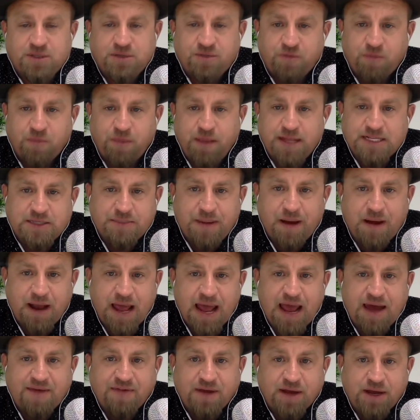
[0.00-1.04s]
So for me, it's
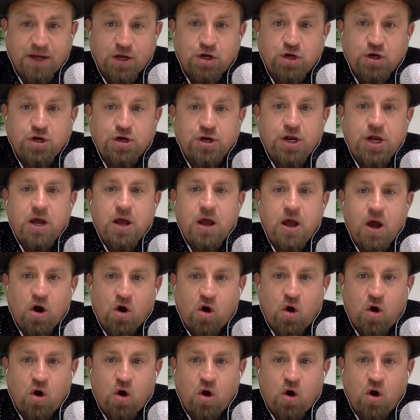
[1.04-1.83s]
about having good